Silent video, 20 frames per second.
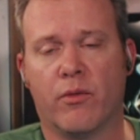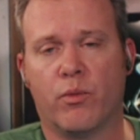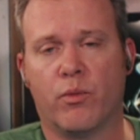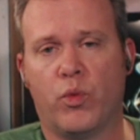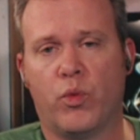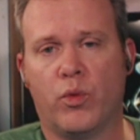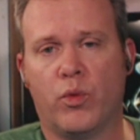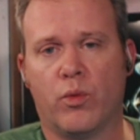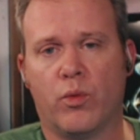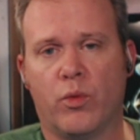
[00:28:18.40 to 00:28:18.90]

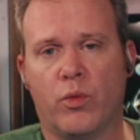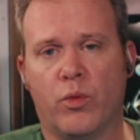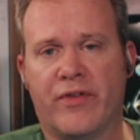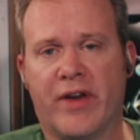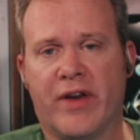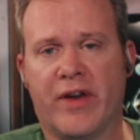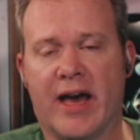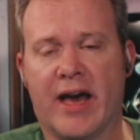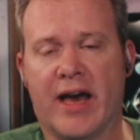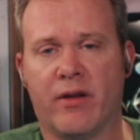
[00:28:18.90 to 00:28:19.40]
We've
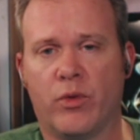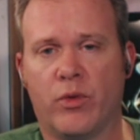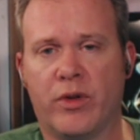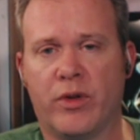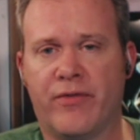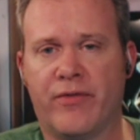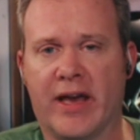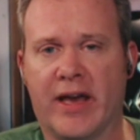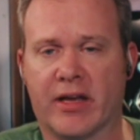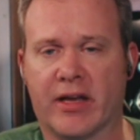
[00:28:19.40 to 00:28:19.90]
had
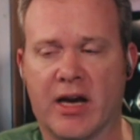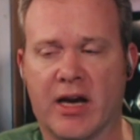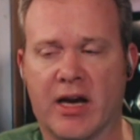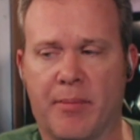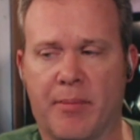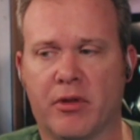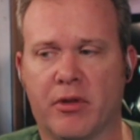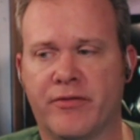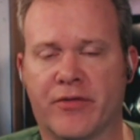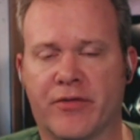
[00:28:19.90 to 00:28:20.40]
a couple
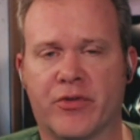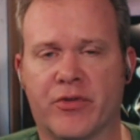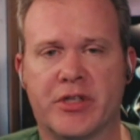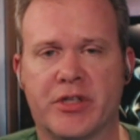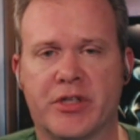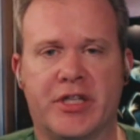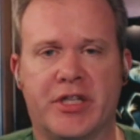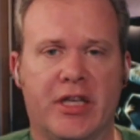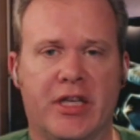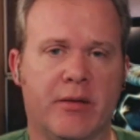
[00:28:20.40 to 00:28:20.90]
of different
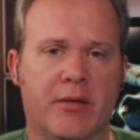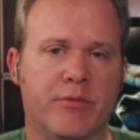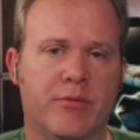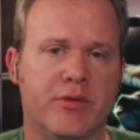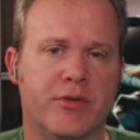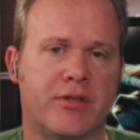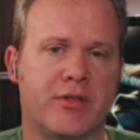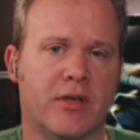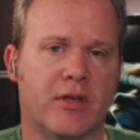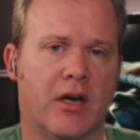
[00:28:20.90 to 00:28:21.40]

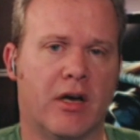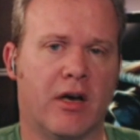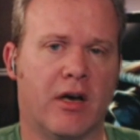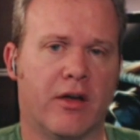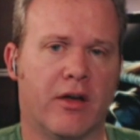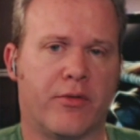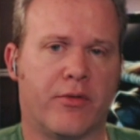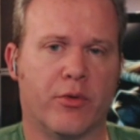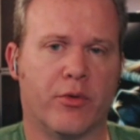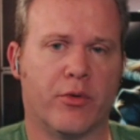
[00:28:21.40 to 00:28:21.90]
teams
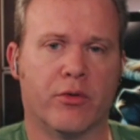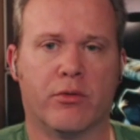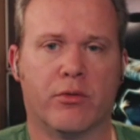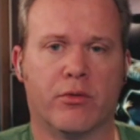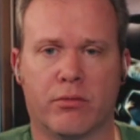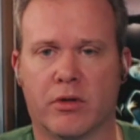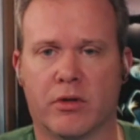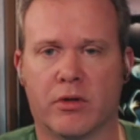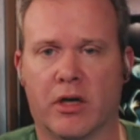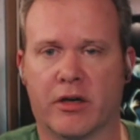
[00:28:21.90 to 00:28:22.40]
through
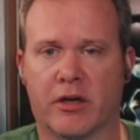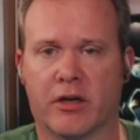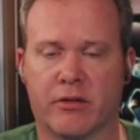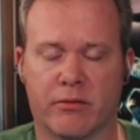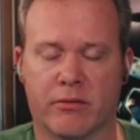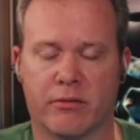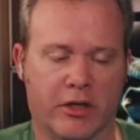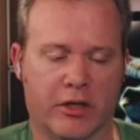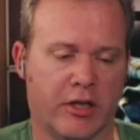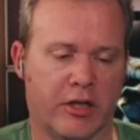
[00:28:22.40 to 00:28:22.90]
the
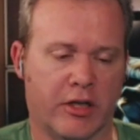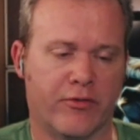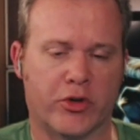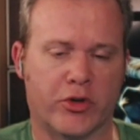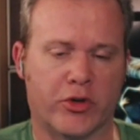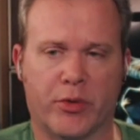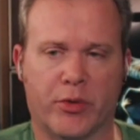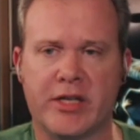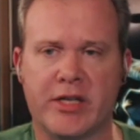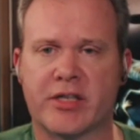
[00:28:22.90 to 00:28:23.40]
convert to
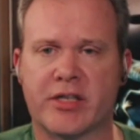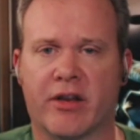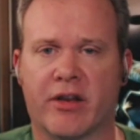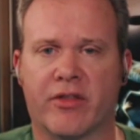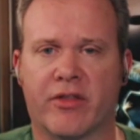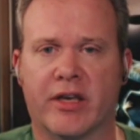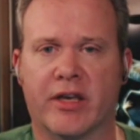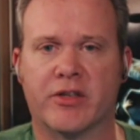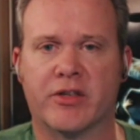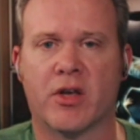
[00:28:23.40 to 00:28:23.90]
raid side of
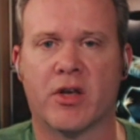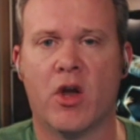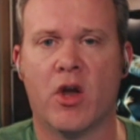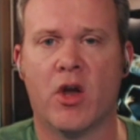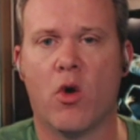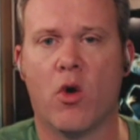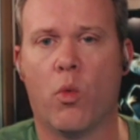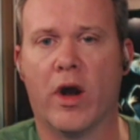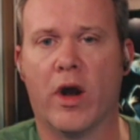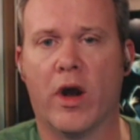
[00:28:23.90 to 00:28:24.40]
things
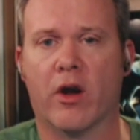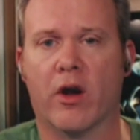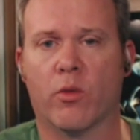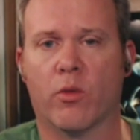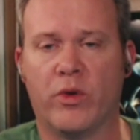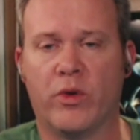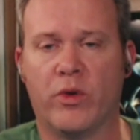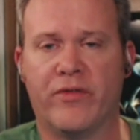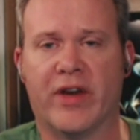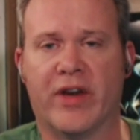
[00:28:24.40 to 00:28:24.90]
where
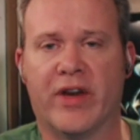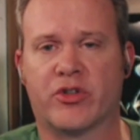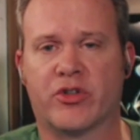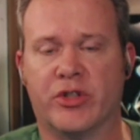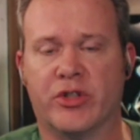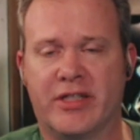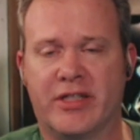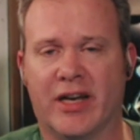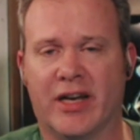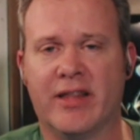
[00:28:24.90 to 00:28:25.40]
we've actually
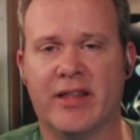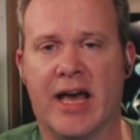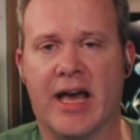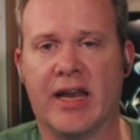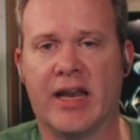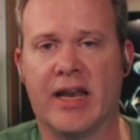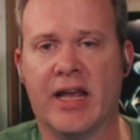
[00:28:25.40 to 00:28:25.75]
done that,